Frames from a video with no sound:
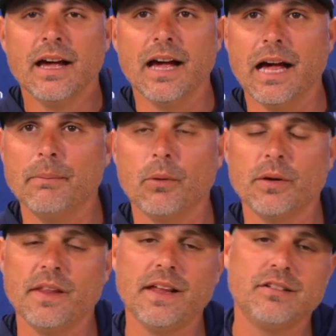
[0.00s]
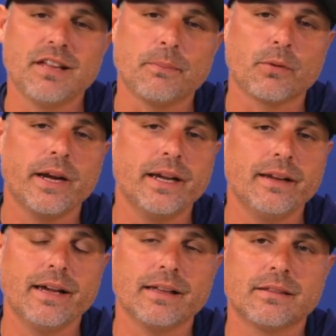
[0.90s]
But when they separated
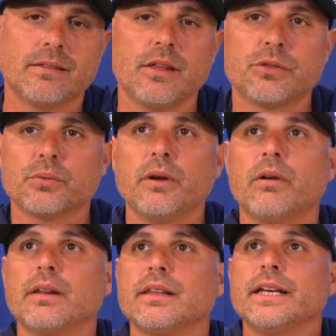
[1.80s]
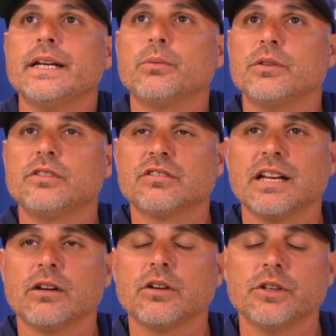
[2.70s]
and got the three-run lead with just
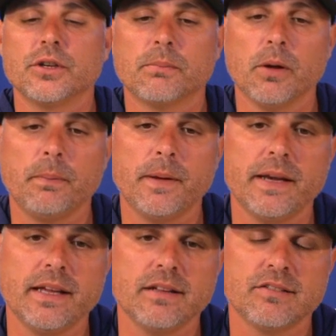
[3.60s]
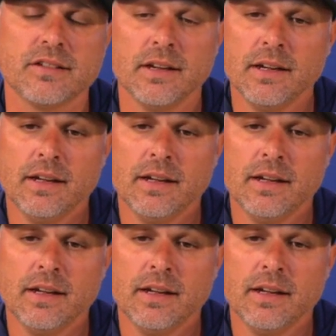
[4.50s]
how good their bullpen is,